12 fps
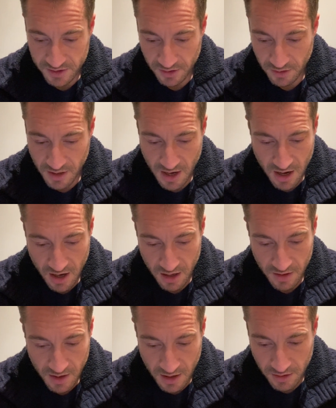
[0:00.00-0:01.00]
on there,
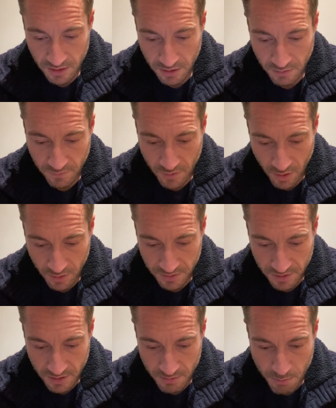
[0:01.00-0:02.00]
and then you've got
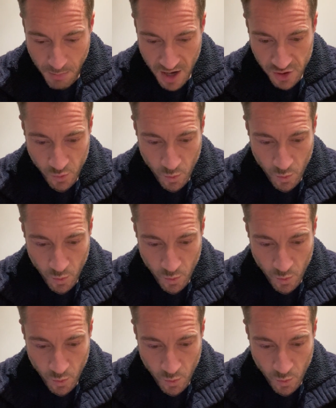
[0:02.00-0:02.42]
the mesh